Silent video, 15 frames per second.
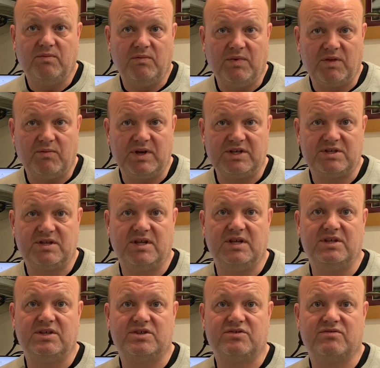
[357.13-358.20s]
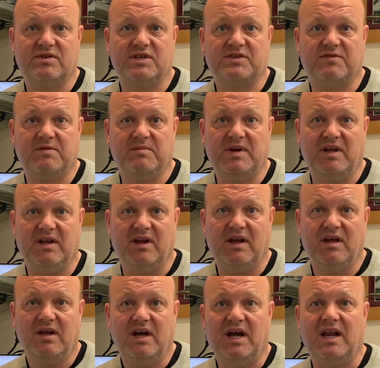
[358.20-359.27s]
with which the industry is familiar
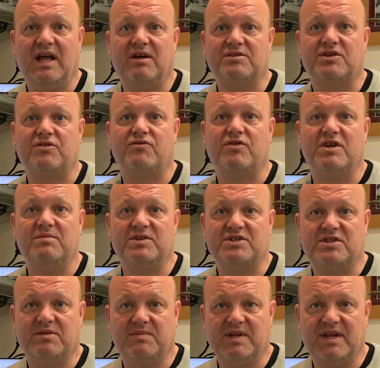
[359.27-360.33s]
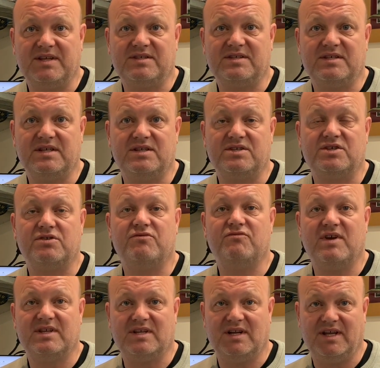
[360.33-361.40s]
allows agreements to be entered into
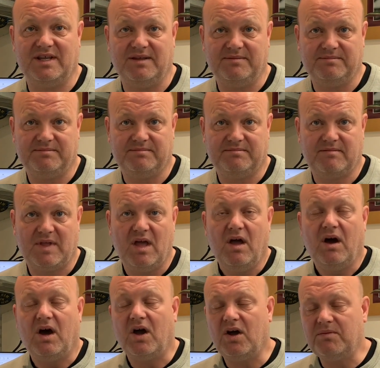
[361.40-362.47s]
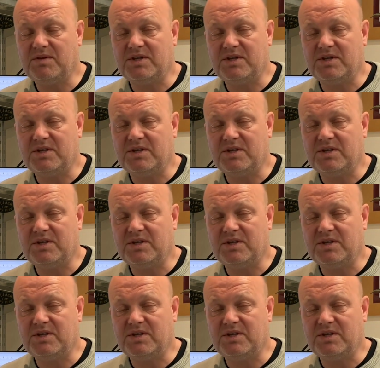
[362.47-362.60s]
readily. I hope